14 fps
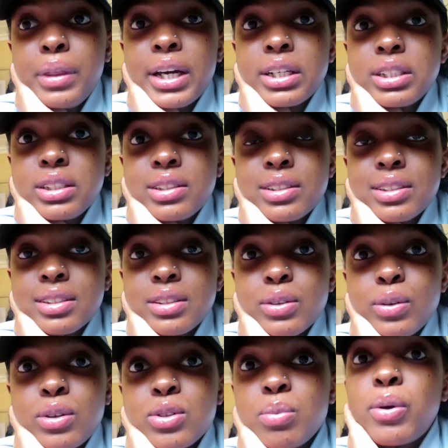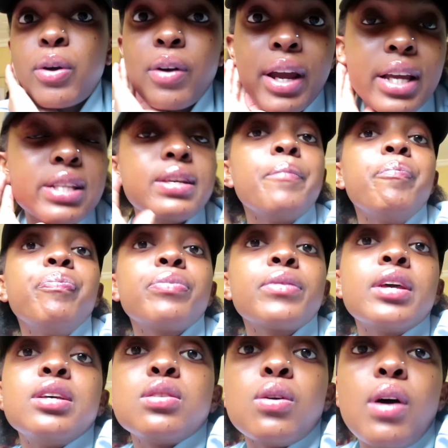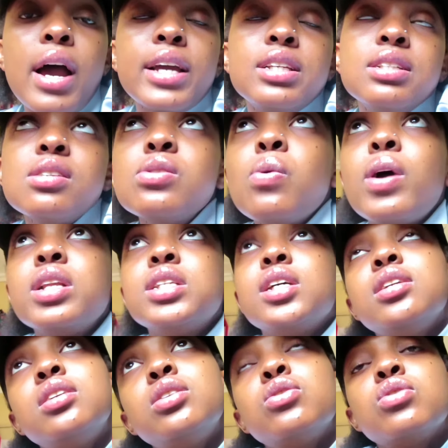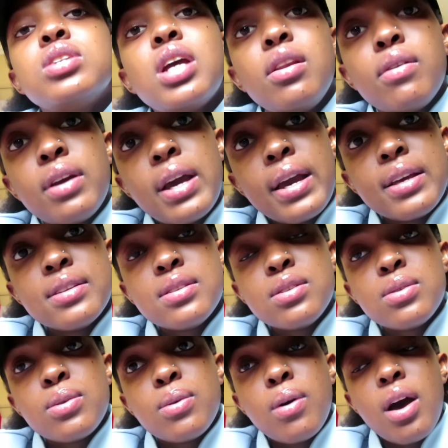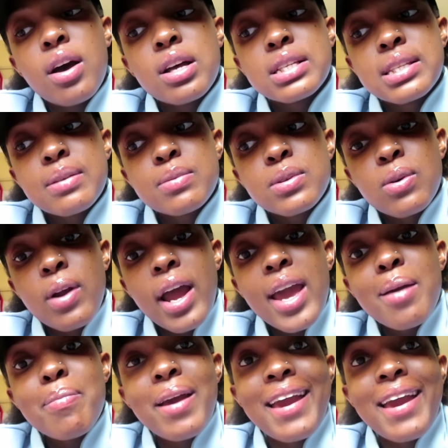that it's going to be all right. So I just wanted to tell you guys to subscribe,